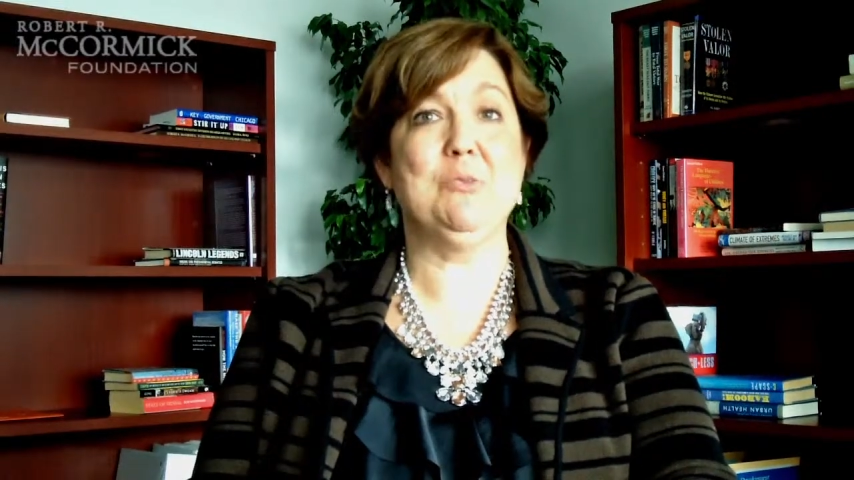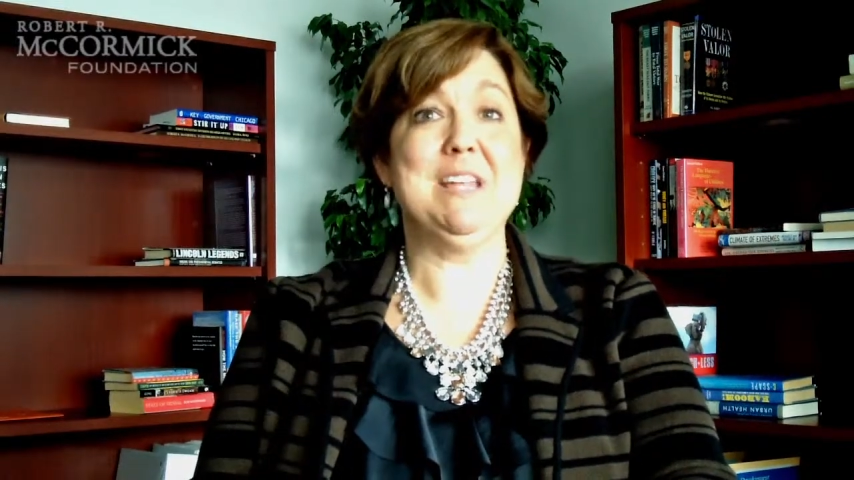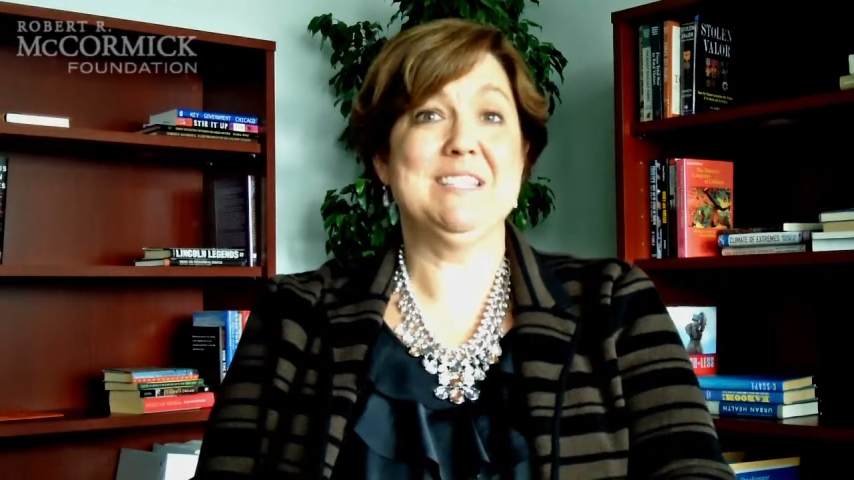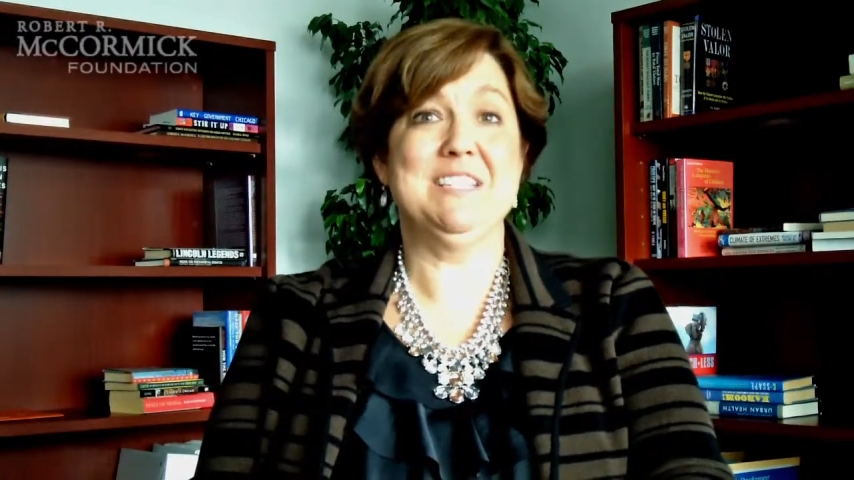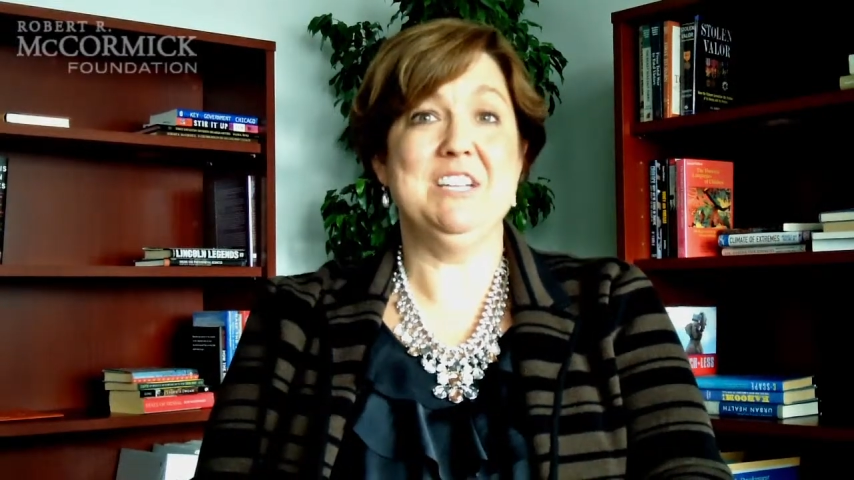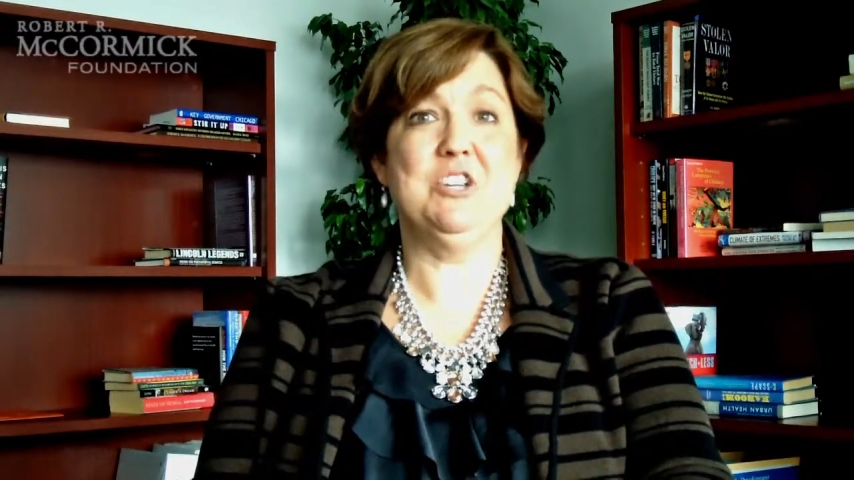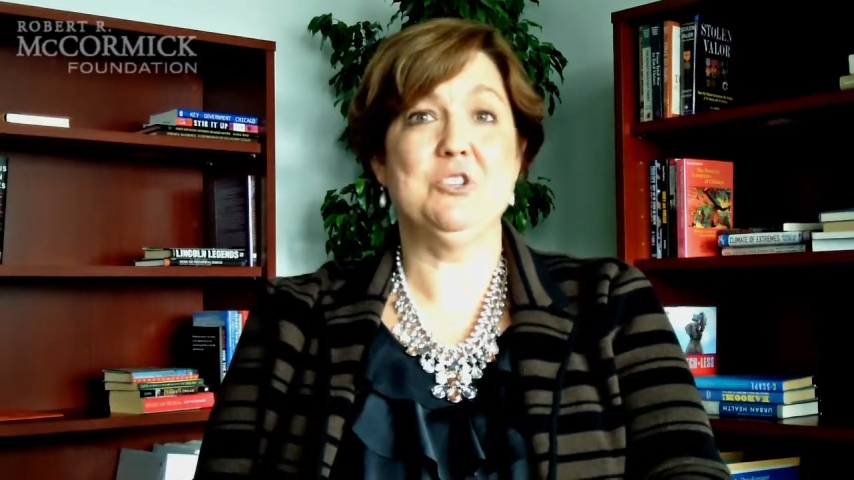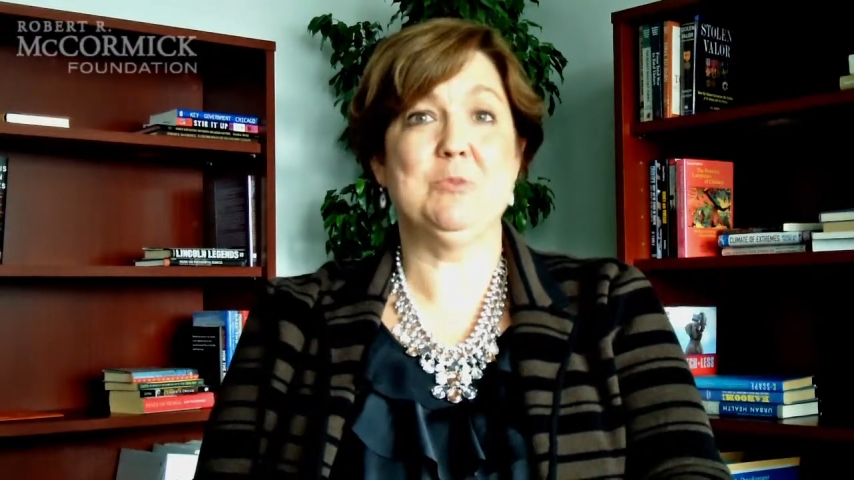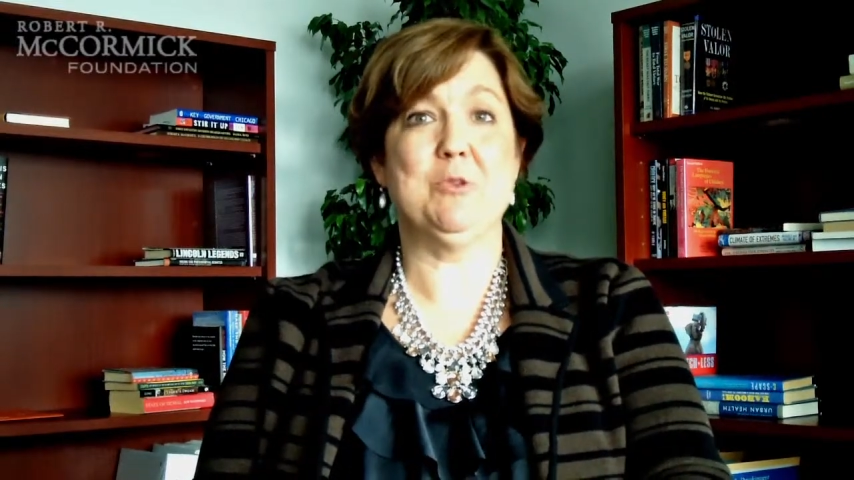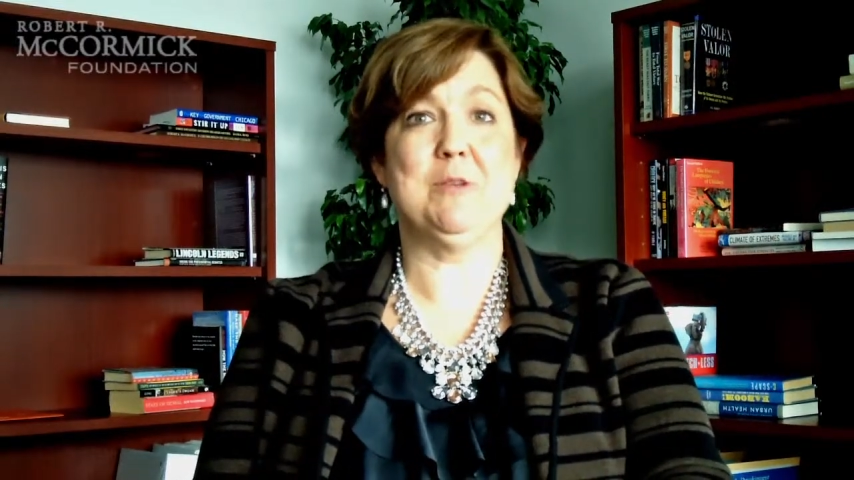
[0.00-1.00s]
we as the
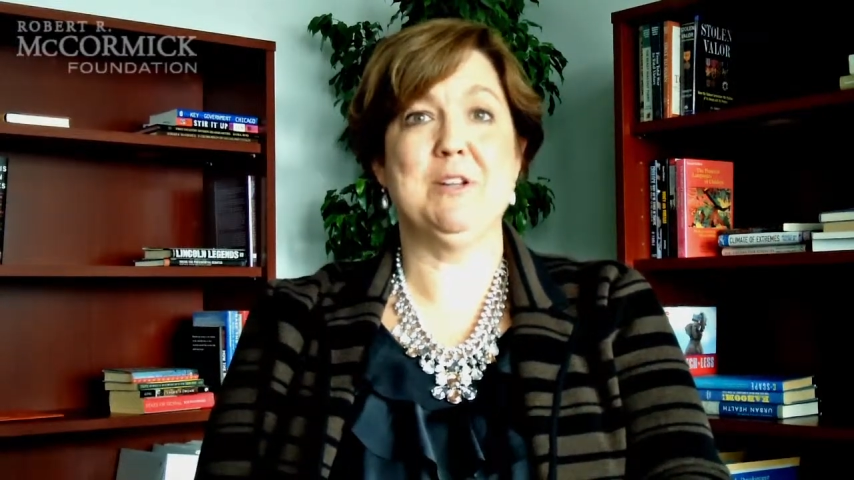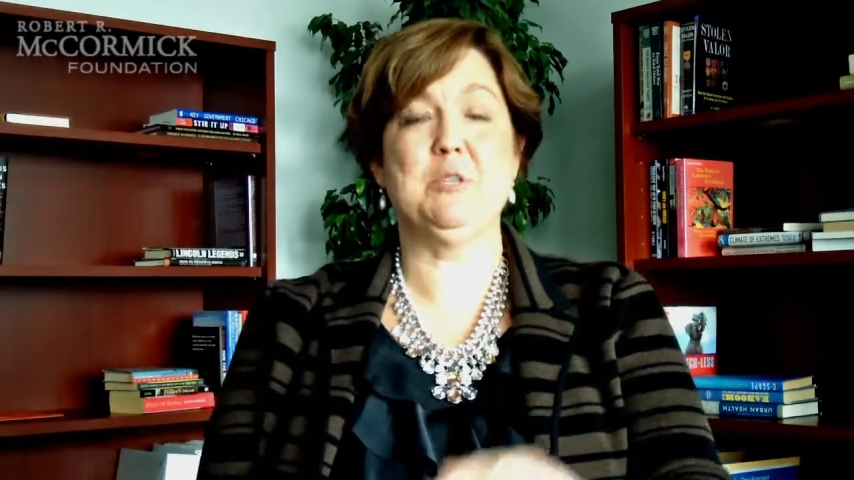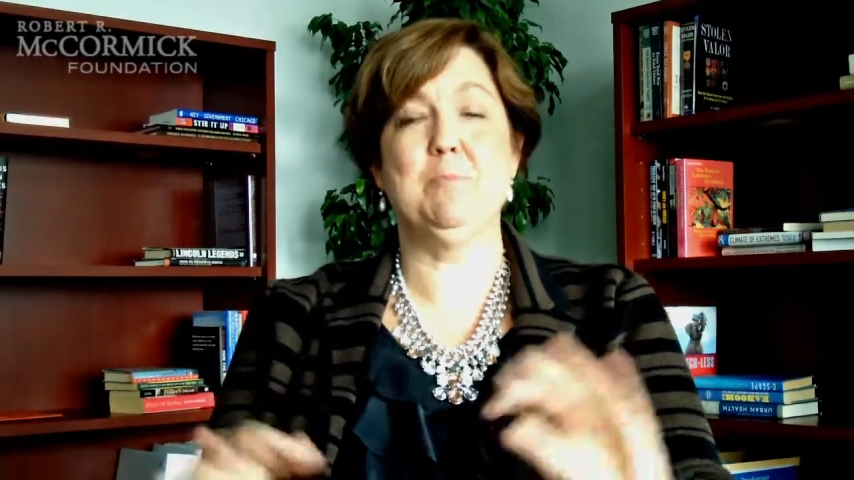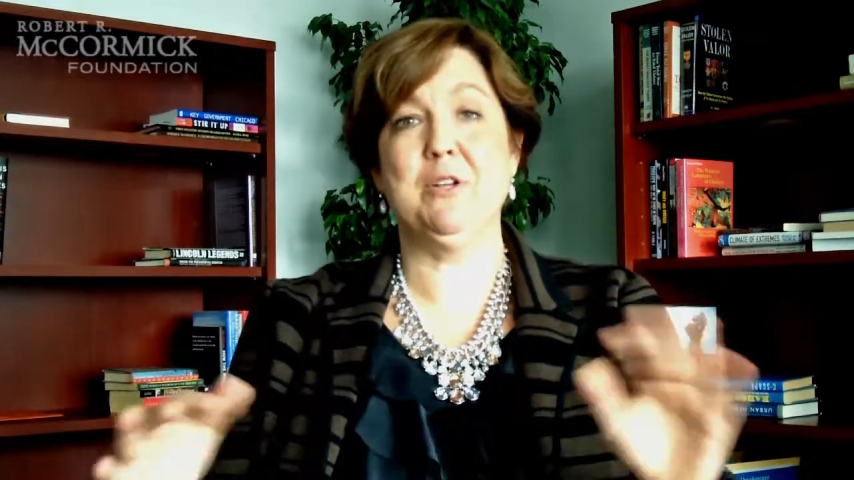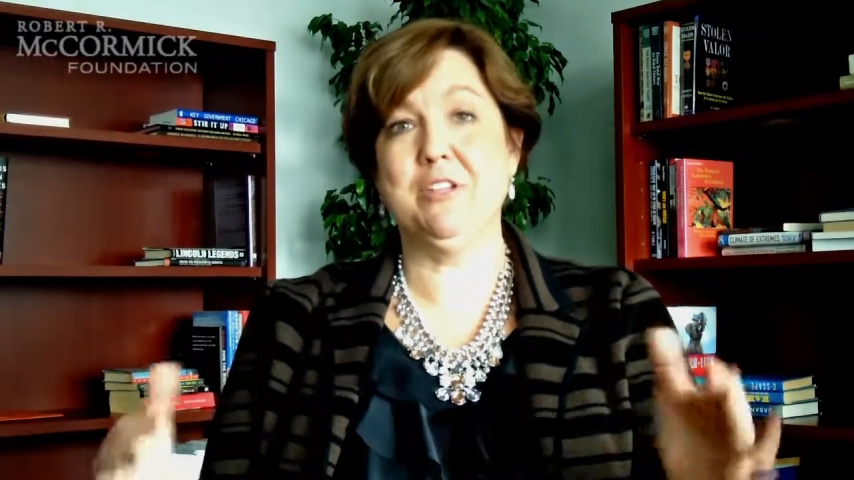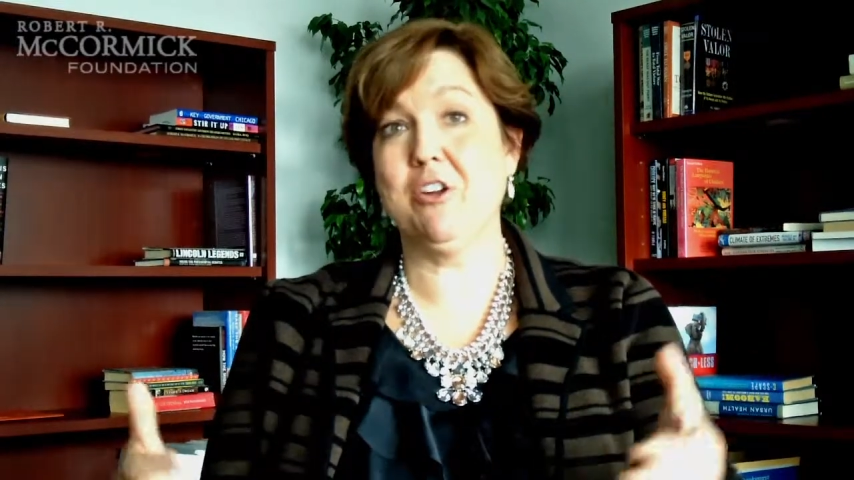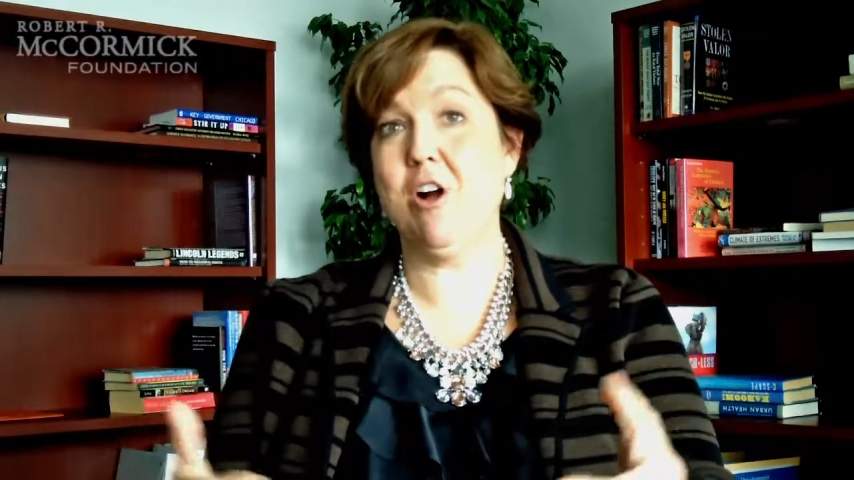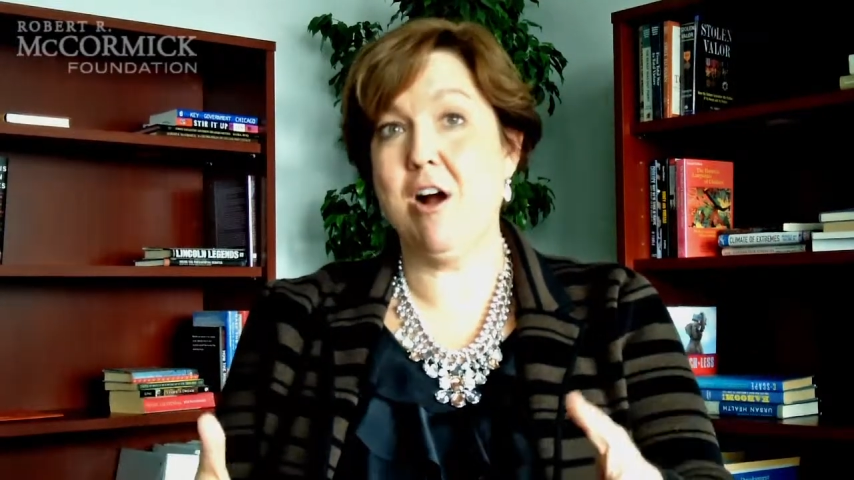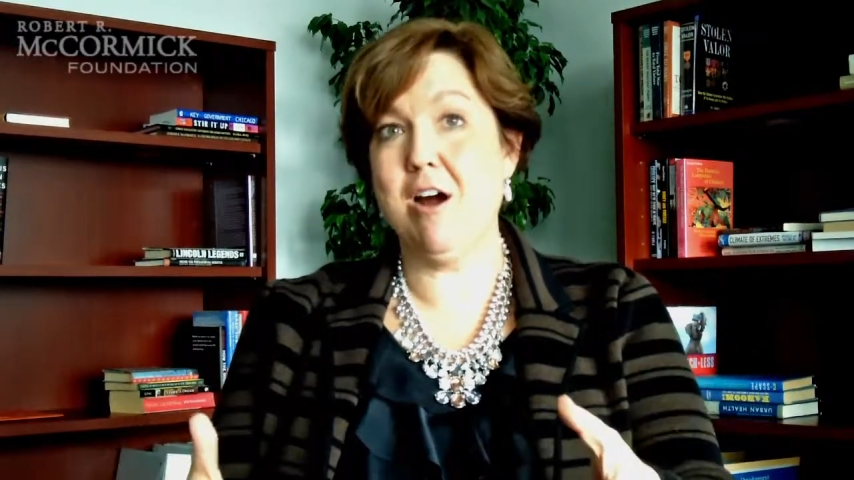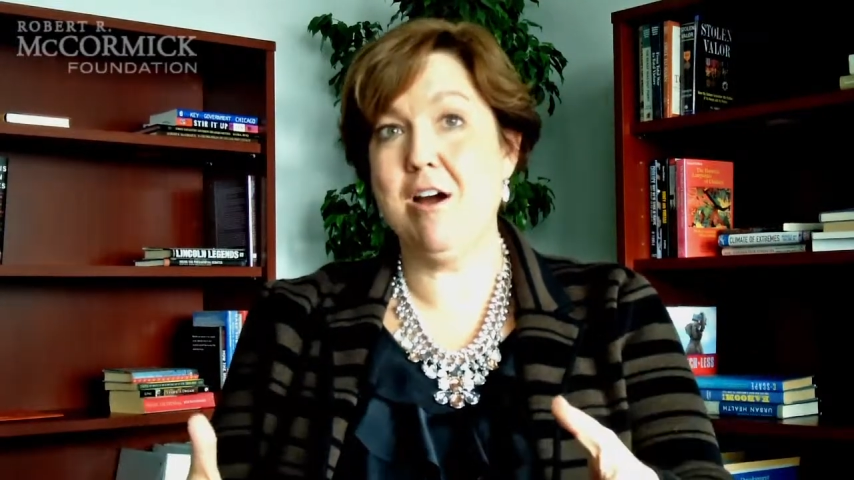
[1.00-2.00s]
teachers pretty much build the
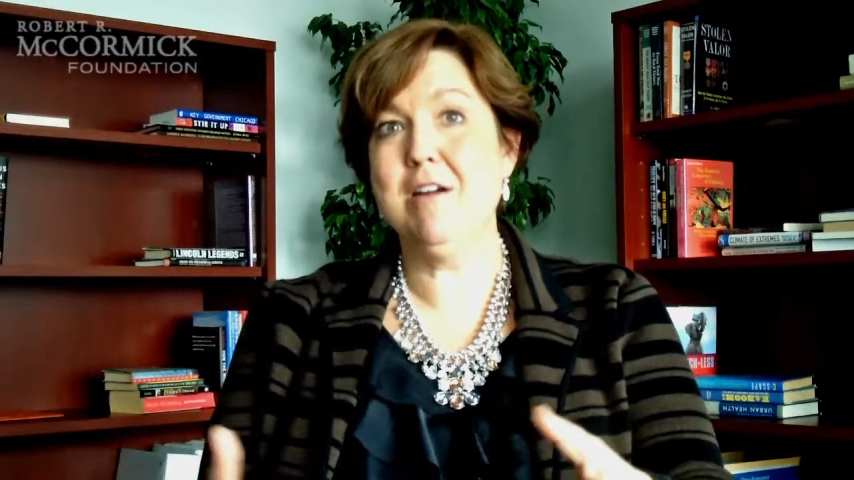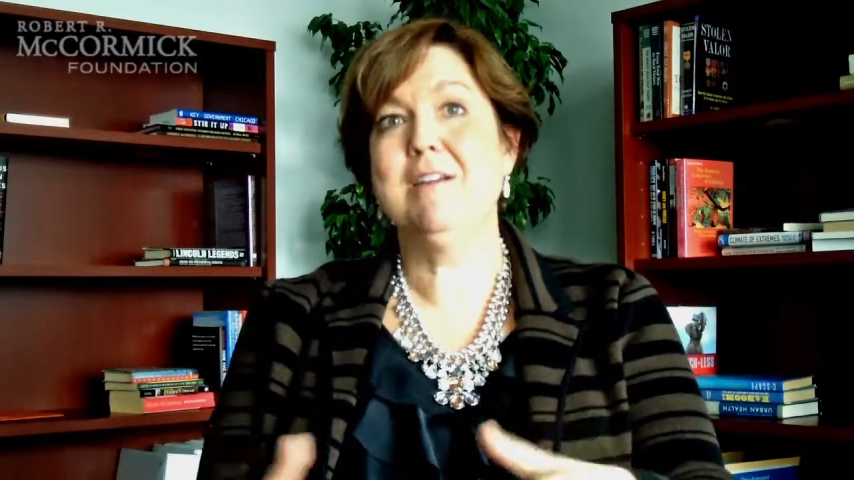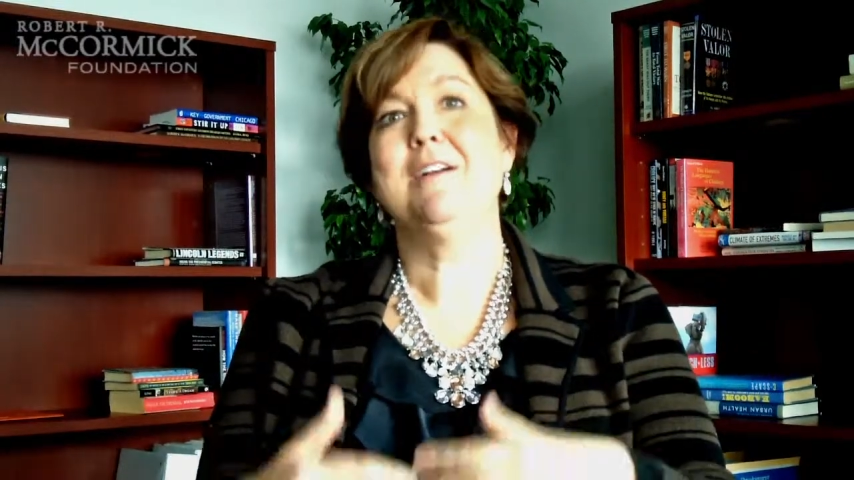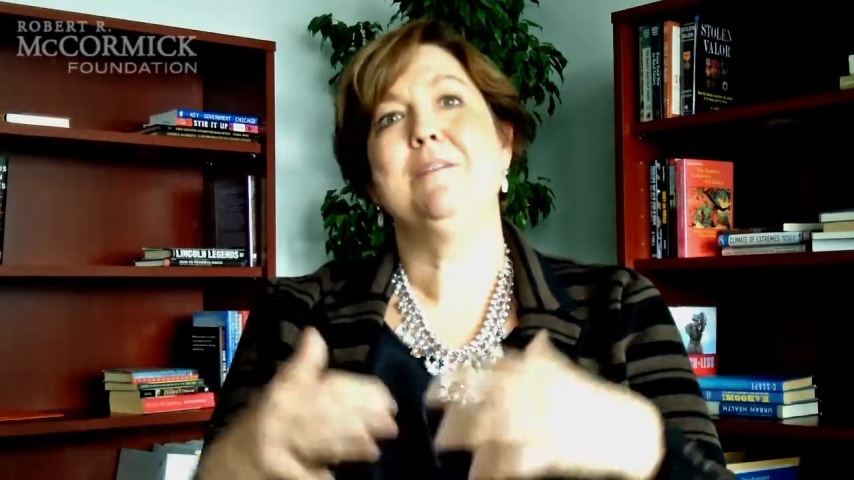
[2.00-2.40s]
car,